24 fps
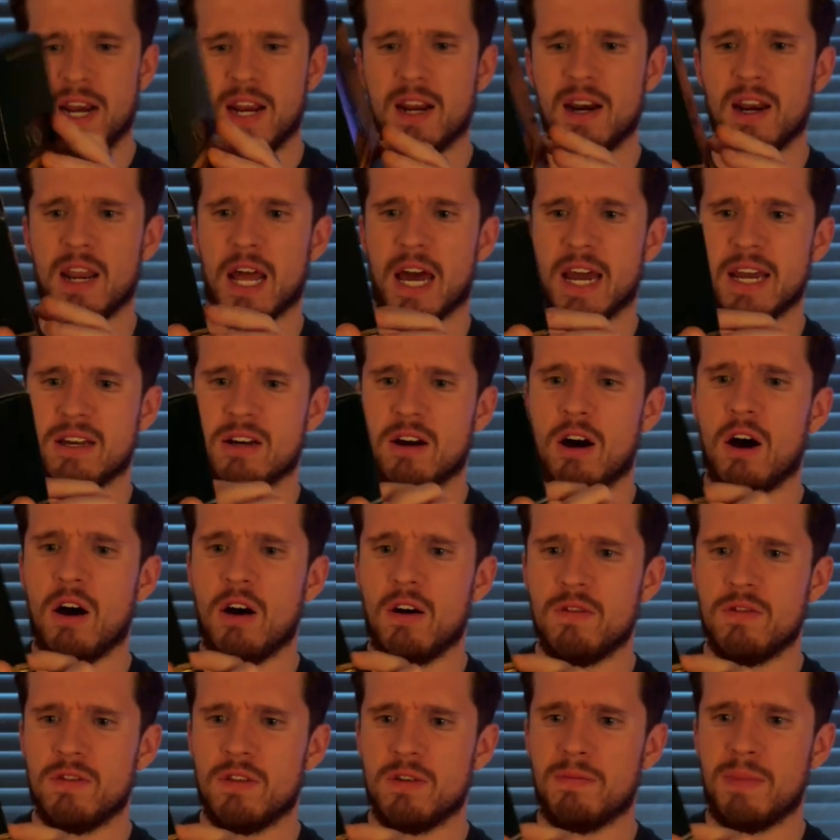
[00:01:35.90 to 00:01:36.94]
then like all
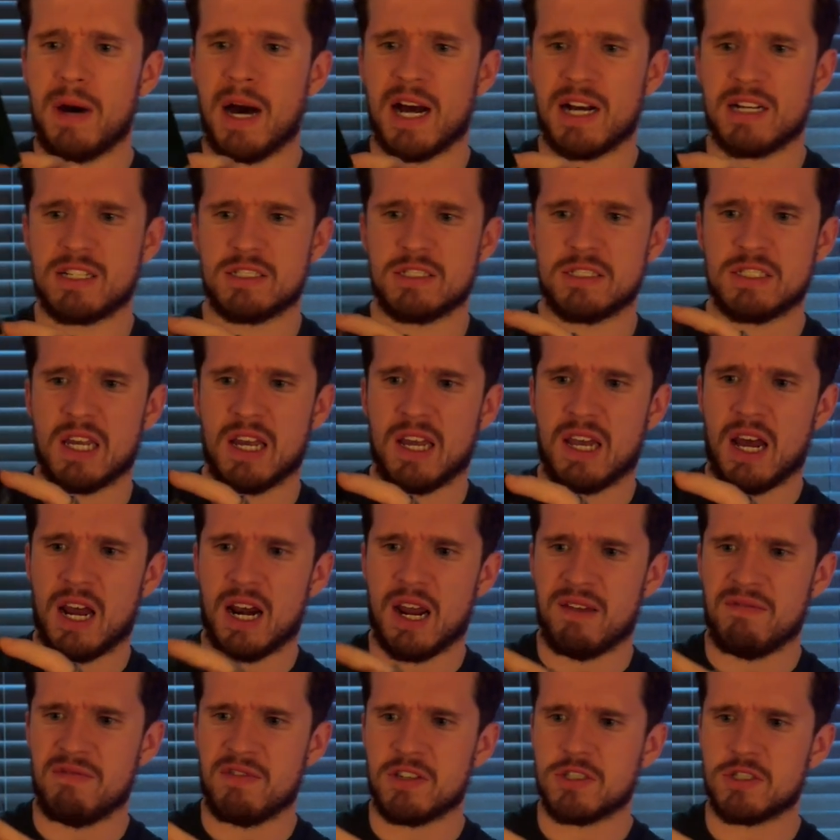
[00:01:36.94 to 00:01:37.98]
of the boxes, they kind of
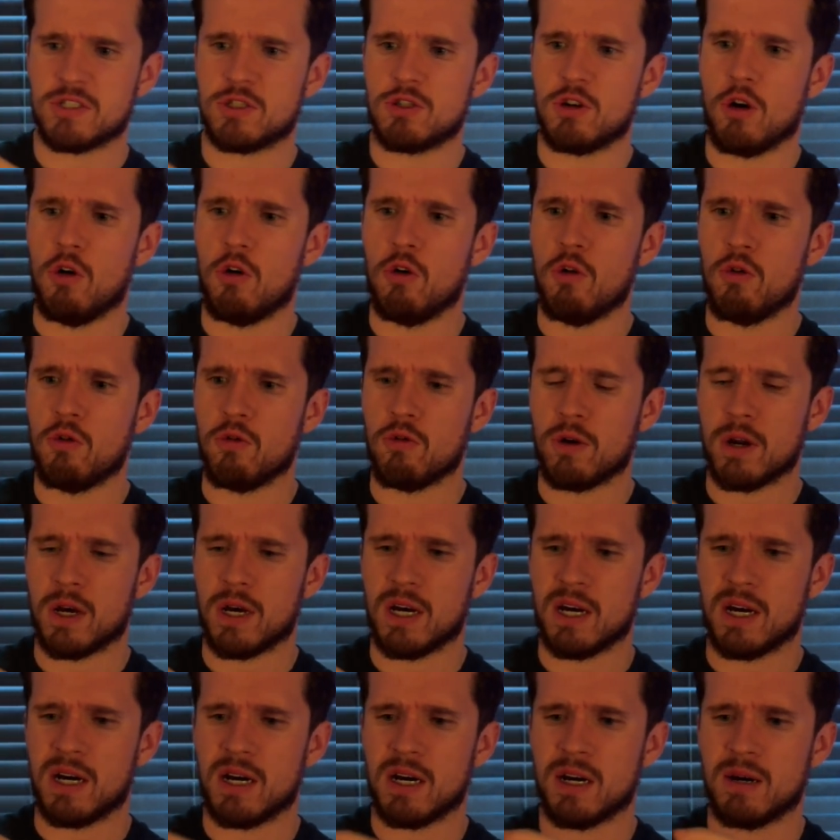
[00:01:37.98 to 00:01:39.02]
have this gold
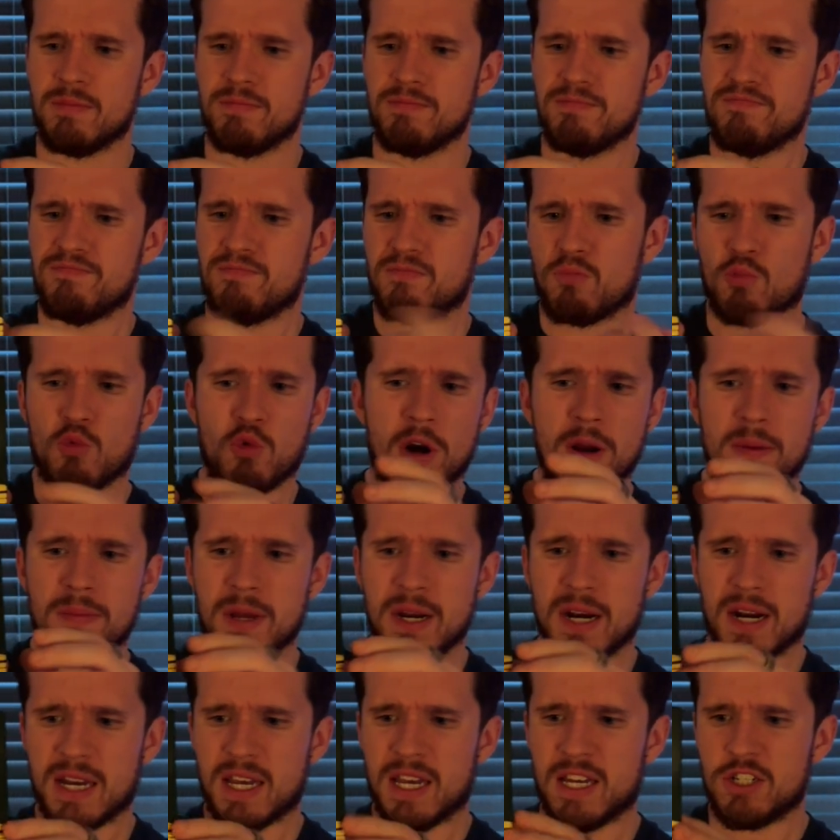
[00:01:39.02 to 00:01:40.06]
ribbon,
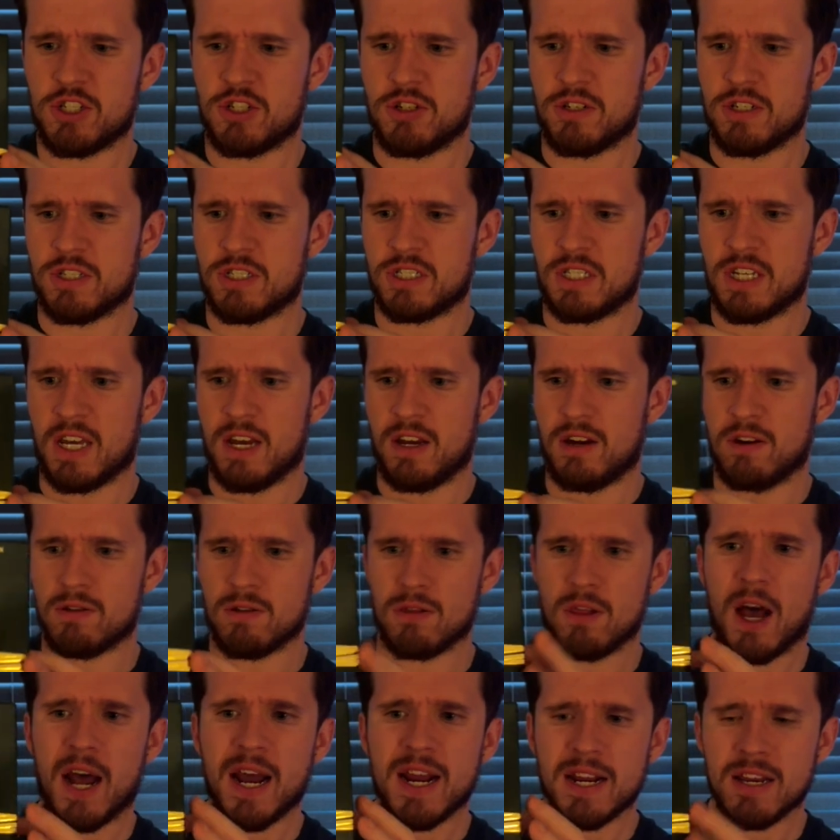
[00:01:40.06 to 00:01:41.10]
I guess you could say, or
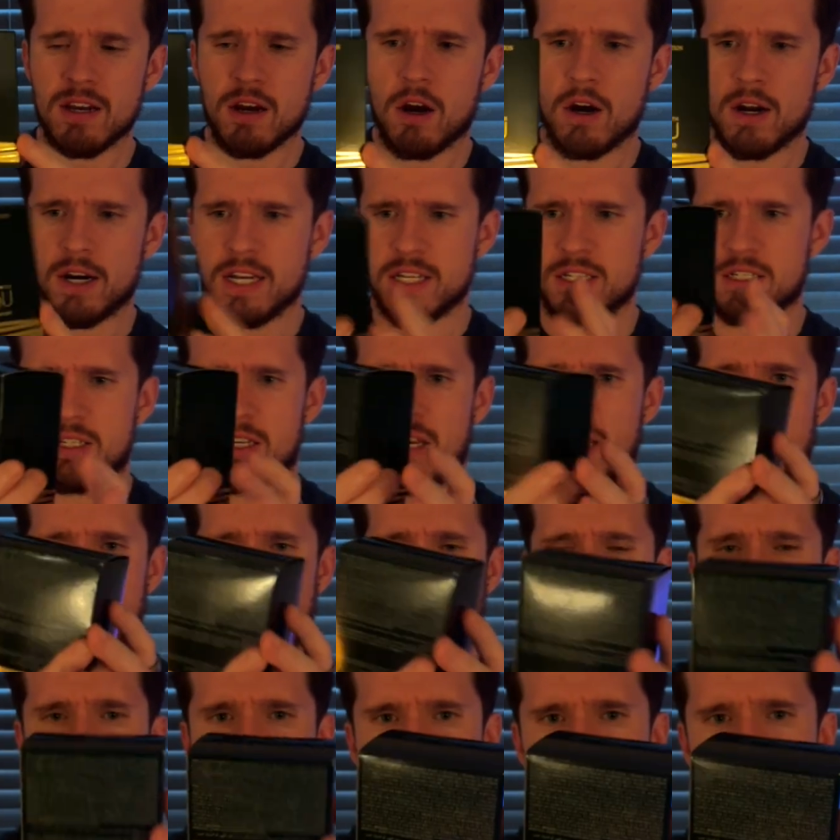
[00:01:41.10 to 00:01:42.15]
lining on it.
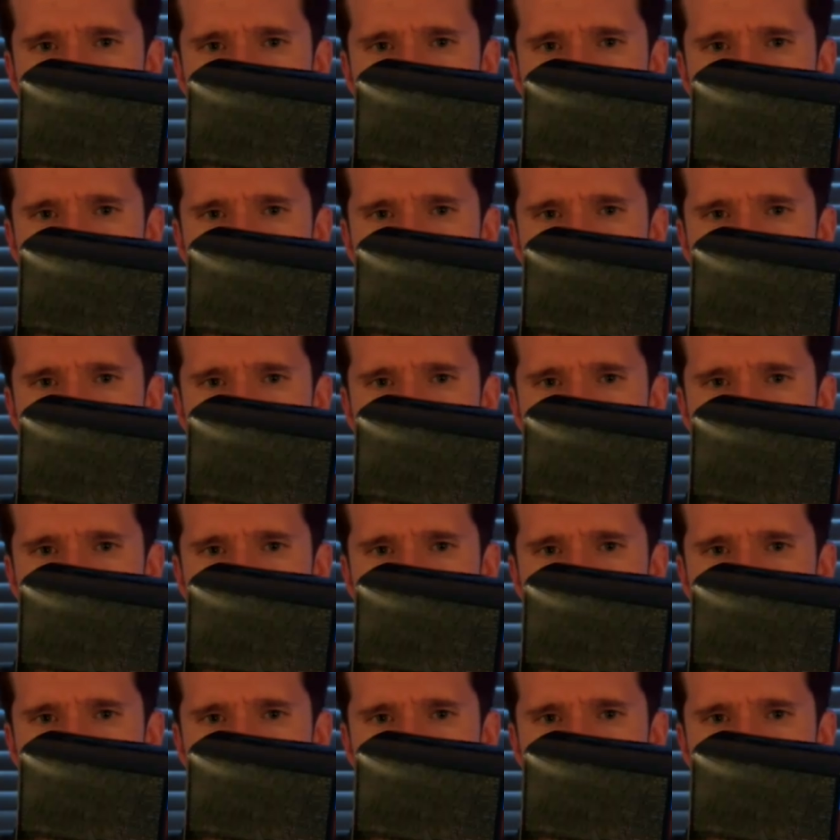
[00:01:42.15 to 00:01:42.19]
And then in the